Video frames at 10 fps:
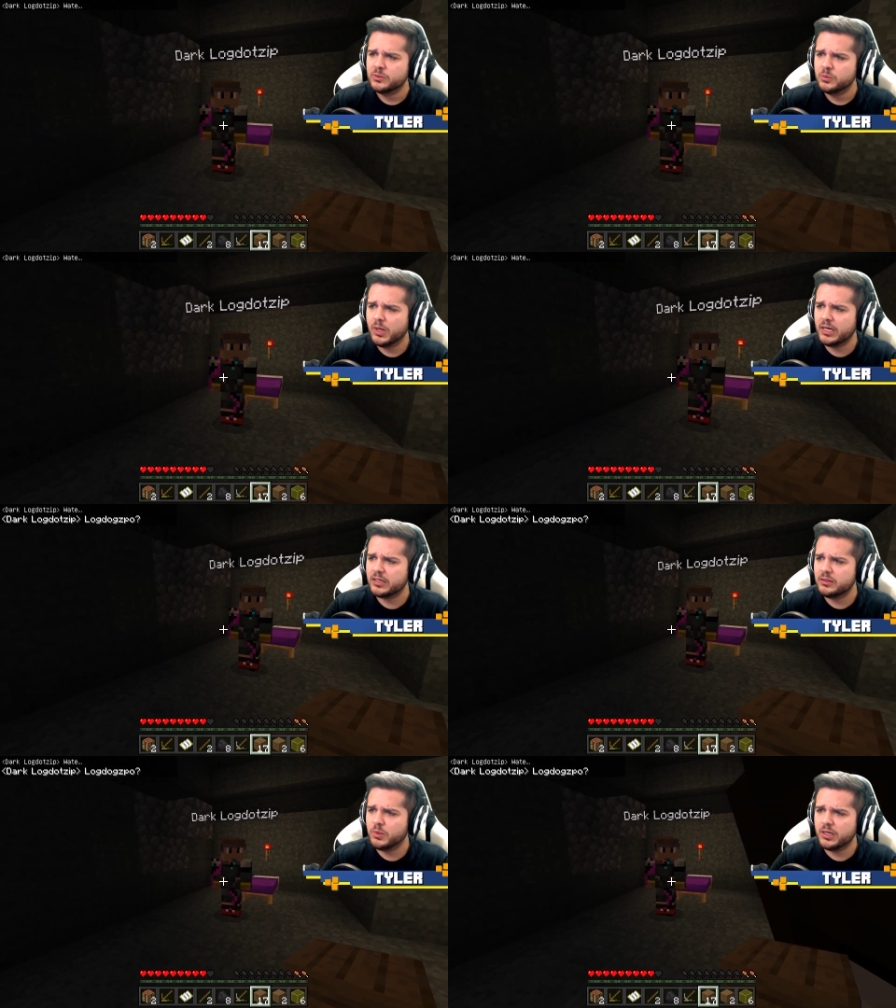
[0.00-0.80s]
What?
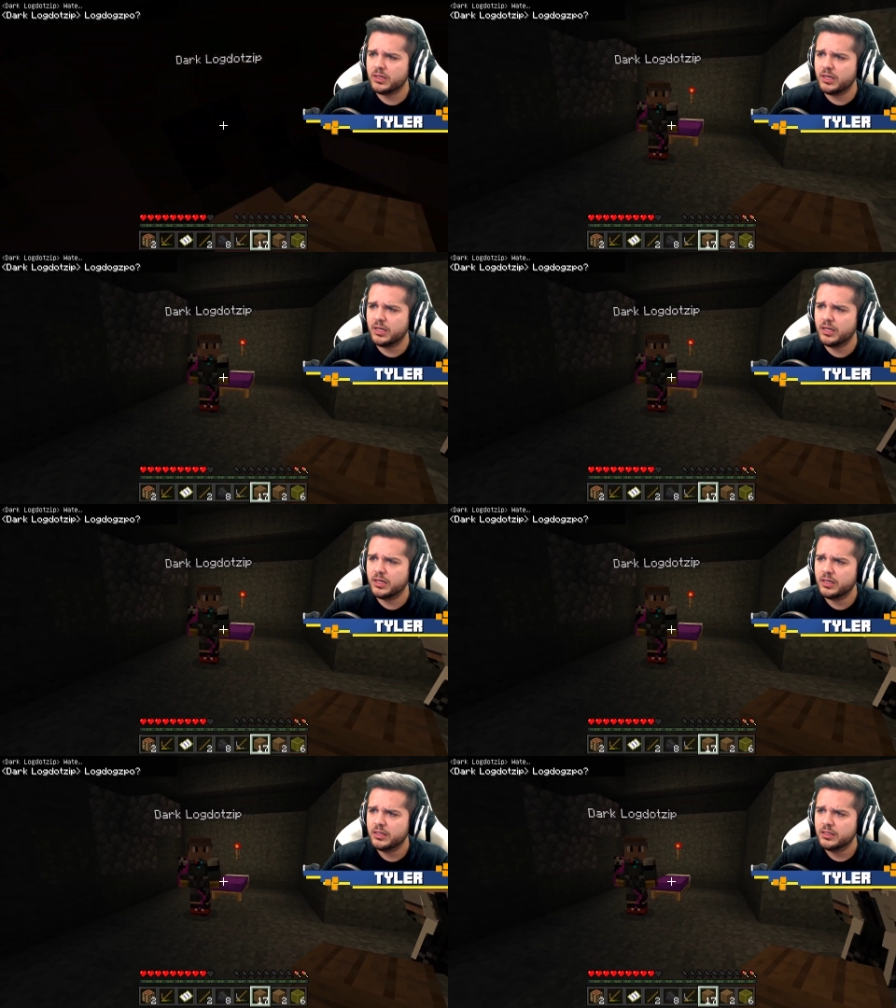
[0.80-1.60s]
Uh, what? Uh,
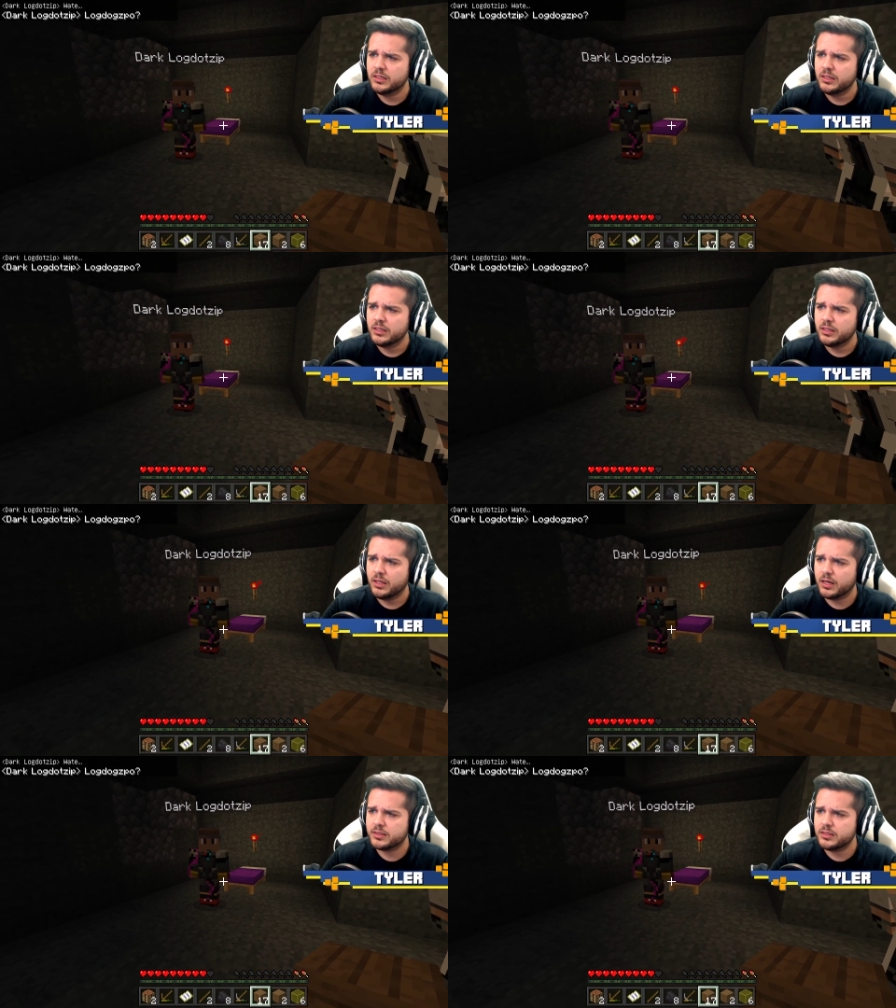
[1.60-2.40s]

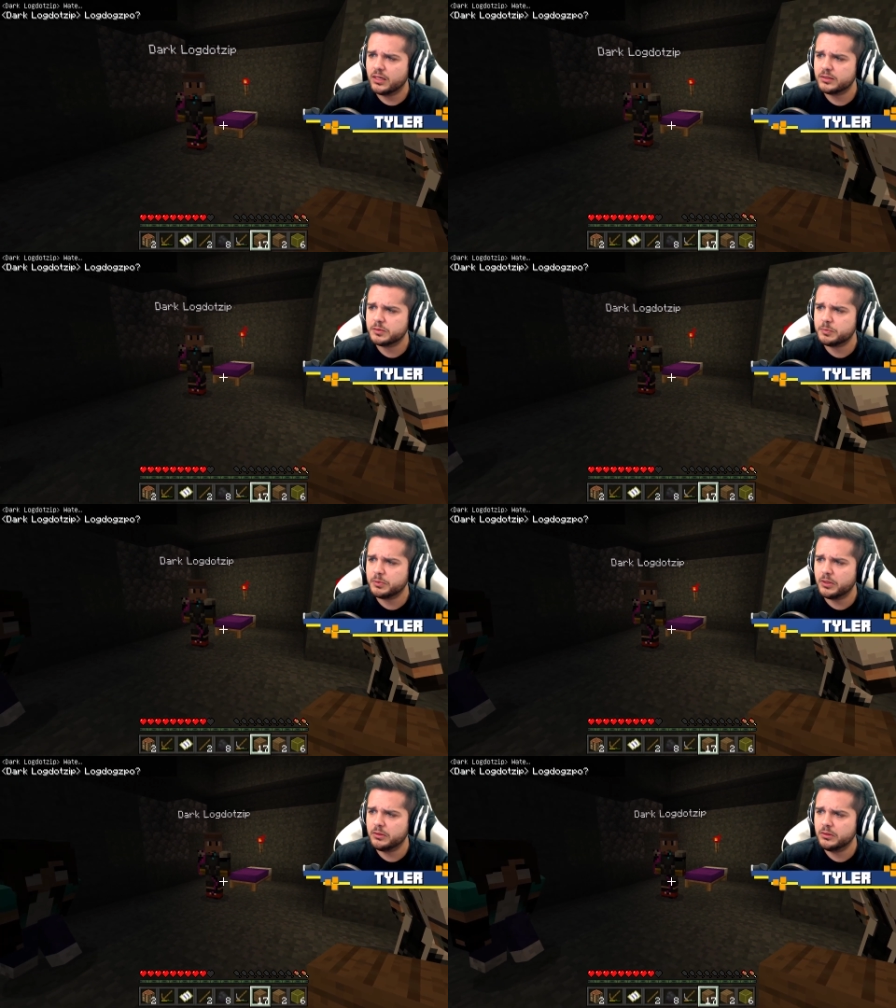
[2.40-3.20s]

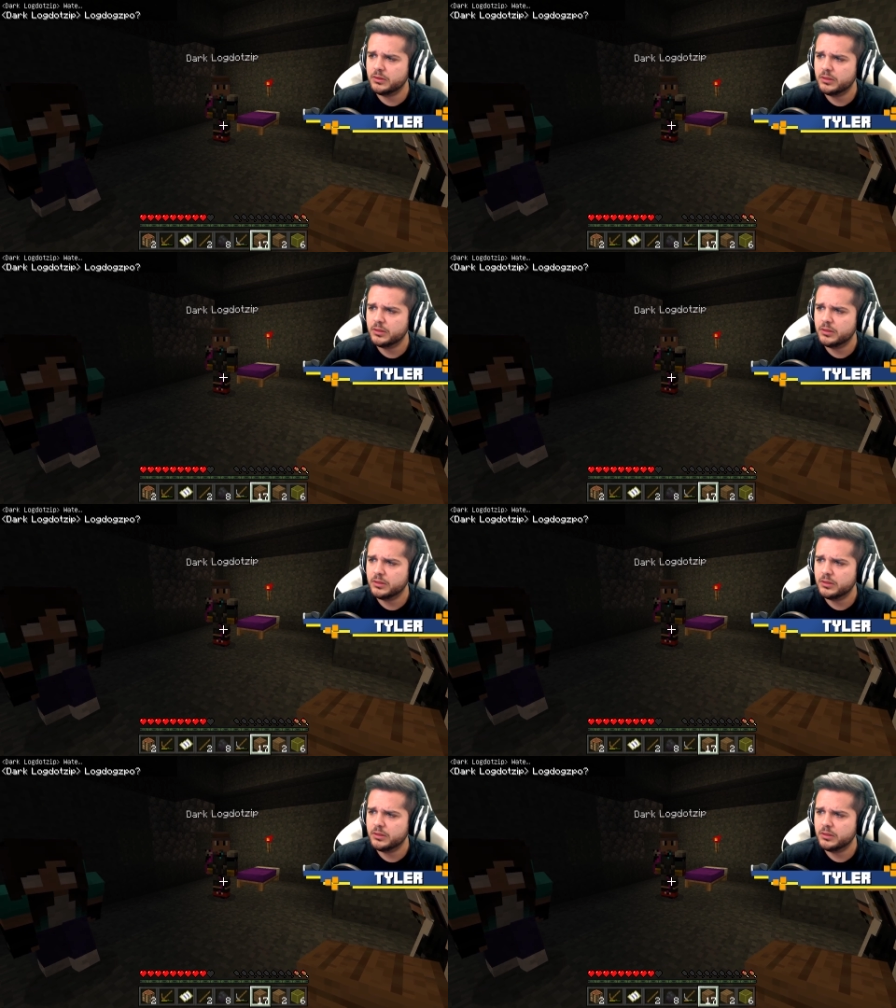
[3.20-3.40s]
Logdotzip?